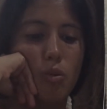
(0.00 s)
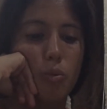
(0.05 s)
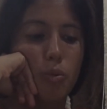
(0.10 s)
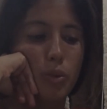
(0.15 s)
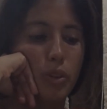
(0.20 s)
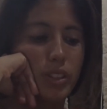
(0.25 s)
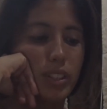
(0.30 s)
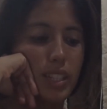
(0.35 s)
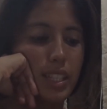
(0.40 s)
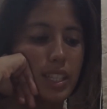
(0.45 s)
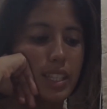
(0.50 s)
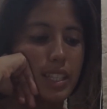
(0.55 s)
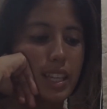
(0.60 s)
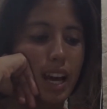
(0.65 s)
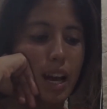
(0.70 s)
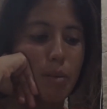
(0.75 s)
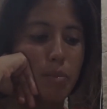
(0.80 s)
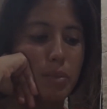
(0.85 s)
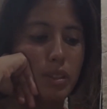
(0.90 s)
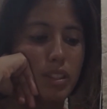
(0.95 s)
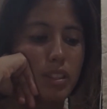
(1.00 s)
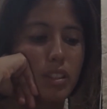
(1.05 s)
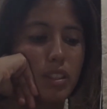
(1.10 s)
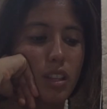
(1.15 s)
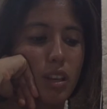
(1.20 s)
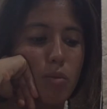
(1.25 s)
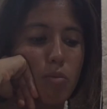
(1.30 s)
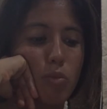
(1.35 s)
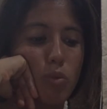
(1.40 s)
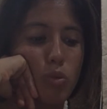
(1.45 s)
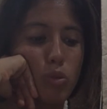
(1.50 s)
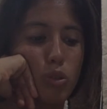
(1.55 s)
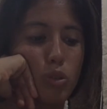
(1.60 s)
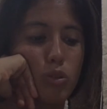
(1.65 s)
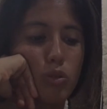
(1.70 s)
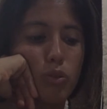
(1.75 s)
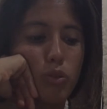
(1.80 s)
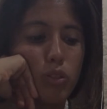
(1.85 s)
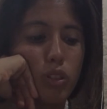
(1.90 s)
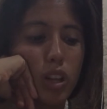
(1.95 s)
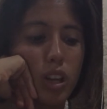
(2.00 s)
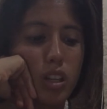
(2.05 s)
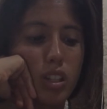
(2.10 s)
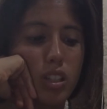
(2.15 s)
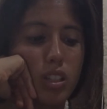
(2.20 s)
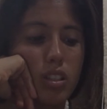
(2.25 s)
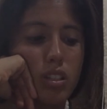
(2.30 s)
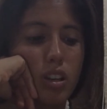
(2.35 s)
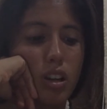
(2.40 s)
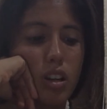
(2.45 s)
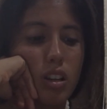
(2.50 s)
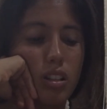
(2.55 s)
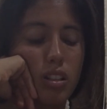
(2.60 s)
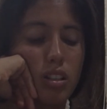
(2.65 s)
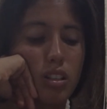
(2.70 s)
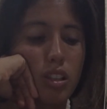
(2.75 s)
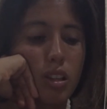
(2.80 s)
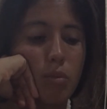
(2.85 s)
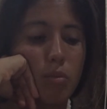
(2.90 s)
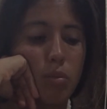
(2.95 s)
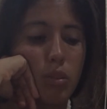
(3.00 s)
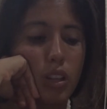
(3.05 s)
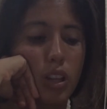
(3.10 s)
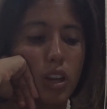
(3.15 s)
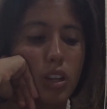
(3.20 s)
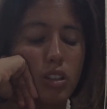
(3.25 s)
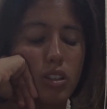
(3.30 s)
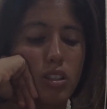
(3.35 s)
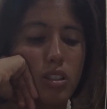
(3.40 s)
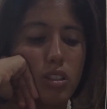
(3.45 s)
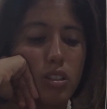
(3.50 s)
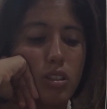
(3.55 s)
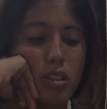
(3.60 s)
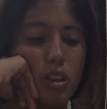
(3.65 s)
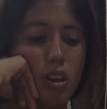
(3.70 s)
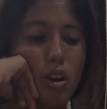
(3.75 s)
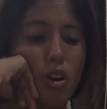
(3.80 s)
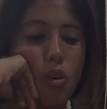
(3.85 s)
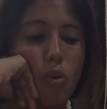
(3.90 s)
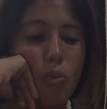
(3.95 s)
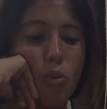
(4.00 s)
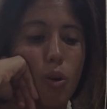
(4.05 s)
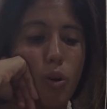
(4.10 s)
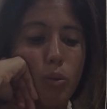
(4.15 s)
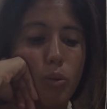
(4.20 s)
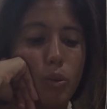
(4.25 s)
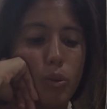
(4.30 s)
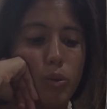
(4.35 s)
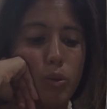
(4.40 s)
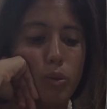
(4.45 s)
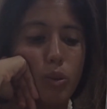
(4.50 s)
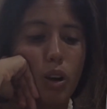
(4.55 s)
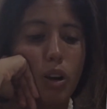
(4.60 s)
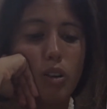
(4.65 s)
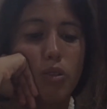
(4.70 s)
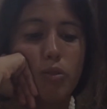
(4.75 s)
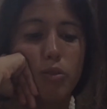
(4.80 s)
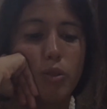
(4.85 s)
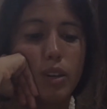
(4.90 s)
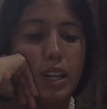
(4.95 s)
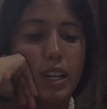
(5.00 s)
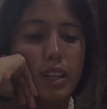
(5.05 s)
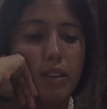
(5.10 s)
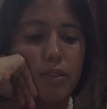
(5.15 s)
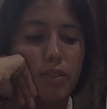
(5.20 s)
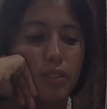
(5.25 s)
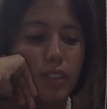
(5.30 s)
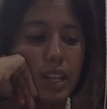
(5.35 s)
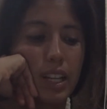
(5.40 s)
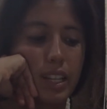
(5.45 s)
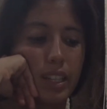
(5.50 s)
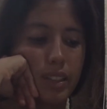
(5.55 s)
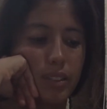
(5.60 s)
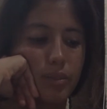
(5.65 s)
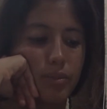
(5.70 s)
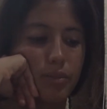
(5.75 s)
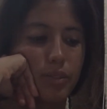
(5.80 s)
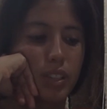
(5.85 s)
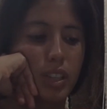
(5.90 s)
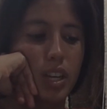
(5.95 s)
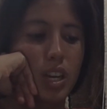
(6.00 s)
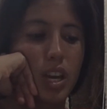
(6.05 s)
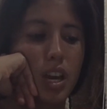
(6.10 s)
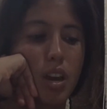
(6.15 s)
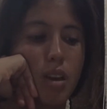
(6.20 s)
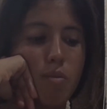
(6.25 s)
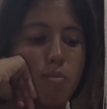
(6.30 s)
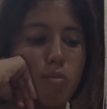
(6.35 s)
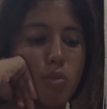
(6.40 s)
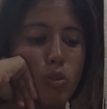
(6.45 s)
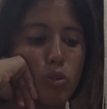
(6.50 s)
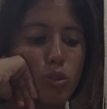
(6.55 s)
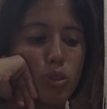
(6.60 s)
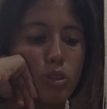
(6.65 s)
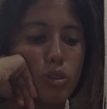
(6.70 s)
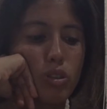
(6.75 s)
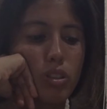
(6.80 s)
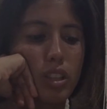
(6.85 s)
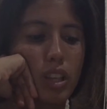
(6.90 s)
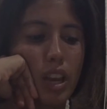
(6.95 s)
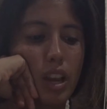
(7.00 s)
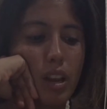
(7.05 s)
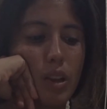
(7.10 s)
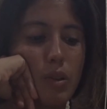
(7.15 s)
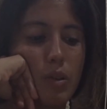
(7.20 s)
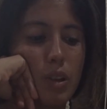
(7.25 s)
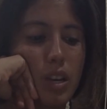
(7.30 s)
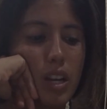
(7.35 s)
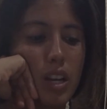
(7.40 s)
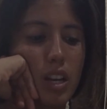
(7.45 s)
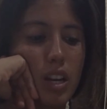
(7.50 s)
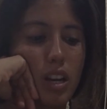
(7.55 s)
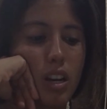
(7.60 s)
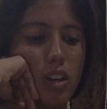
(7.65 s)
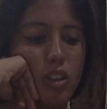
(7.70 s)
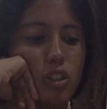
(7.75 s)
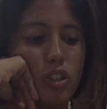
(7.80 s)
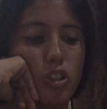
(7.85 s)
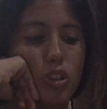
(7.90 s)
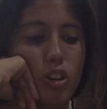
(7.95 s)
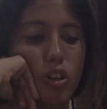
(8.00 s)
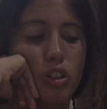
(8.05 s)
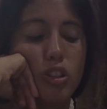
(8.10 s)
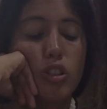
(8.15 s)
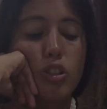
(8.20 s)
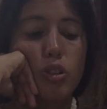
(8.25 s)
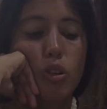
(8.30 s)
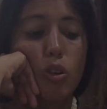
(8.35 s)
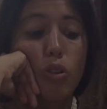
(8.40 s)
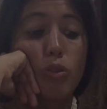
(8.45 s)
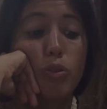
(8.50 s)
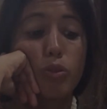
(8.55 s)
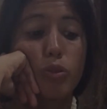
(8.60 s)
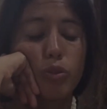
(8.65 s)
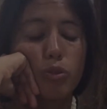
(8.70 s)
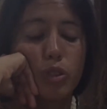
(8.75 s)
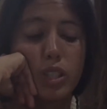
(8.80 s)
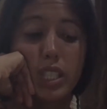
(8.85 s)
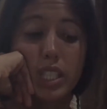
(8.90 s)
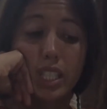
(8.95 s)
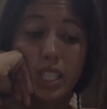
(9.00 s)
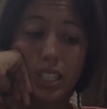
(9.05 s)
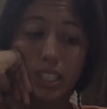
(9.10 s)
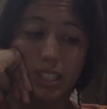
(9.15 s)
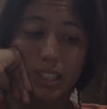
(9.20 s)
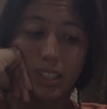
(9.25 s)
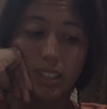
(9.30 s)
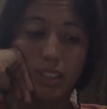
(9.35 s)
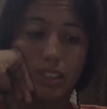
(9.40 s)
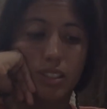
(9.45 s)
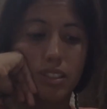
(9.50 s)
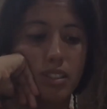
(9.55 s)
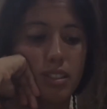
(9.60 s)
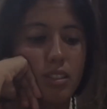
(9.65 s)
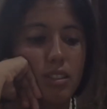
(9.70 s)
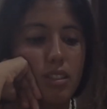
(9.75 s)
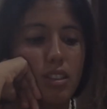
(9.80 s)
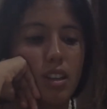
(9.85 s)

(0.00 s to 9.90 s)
When this happens, emotion floods us and blocks what we are really feeling. Emotions carry a charge of resistance.